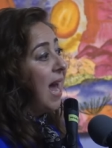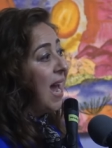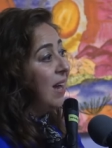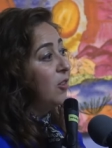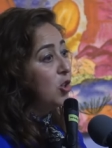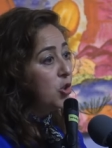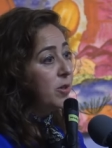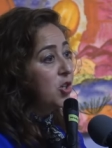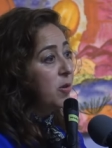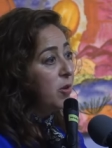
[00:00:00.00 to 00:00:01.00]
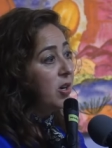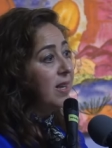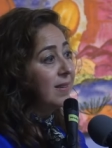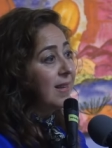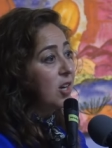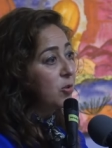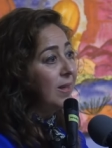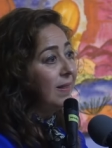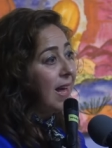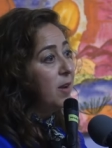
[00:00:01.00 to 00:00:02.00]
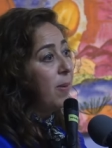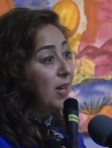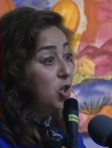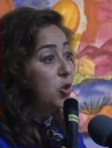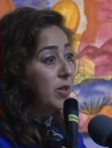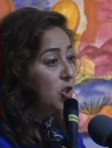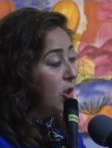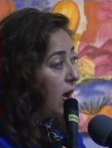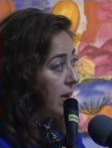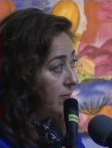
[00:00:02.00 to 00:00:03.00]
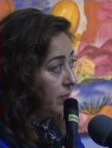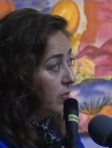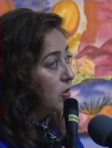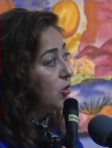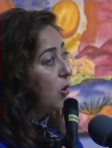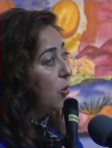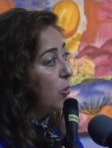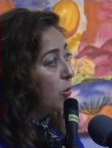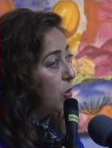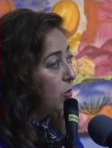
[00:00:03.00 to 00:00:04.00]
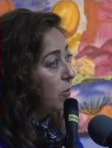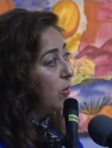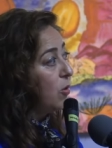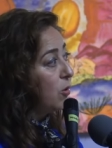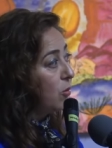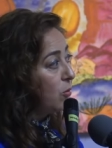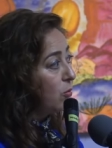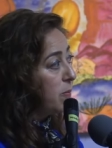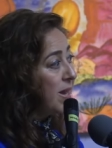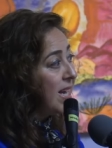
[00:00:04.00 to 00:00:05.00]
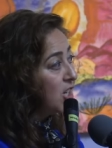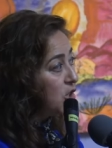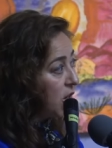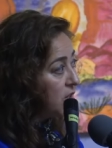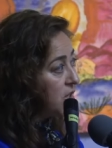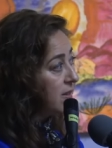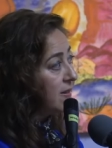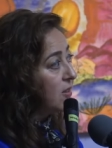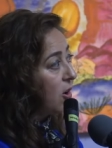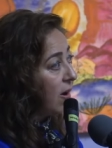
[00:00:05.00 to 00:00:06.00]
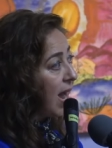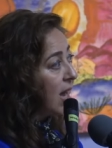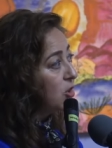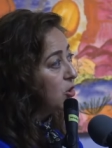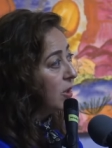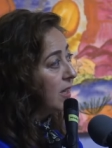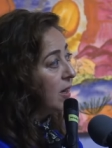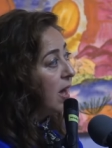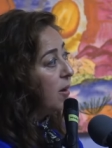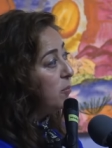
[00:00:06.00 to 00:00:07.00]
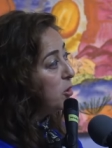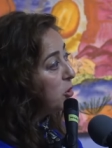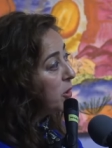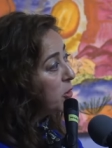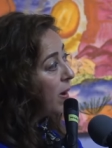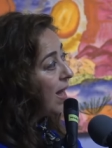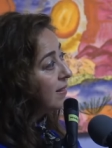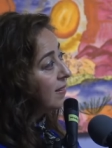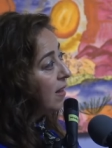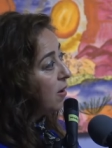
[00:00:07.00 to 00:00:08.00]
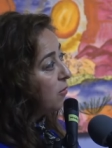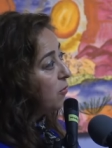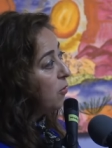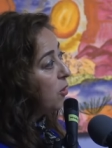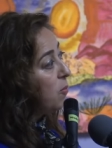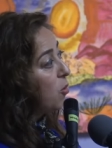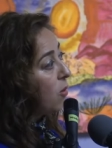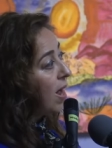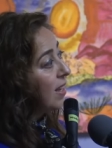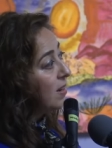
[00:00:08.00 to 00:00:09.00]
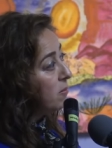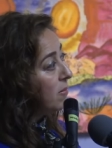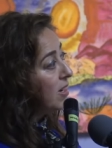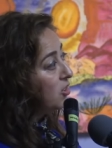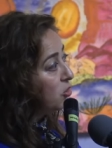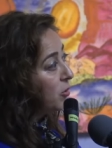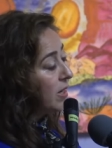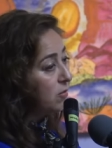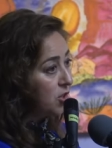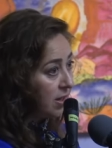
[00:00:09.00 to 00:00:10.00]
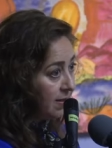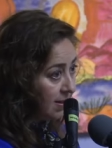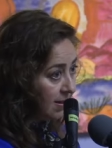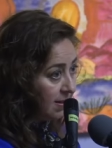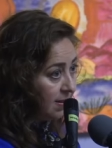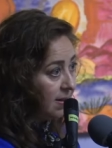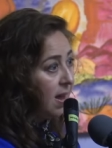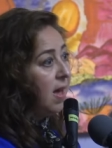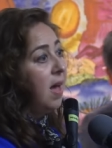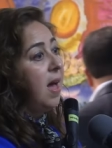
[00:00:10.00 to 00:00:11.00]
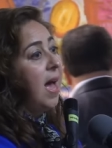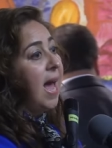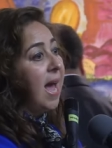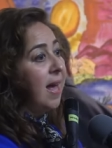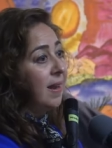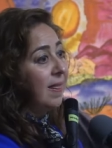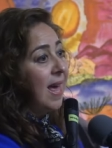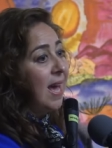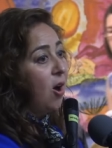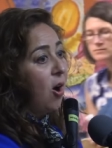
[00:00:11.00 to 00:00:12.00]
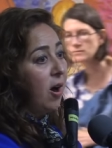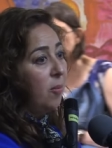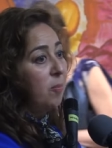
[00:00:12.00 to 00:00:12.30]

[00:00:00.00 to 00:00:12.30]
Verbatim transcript: and the Jewish community is actually led by Jewish law. So the rabbinic judges are actually bureaucrats of the Moroccan Ministry of Justice, and they are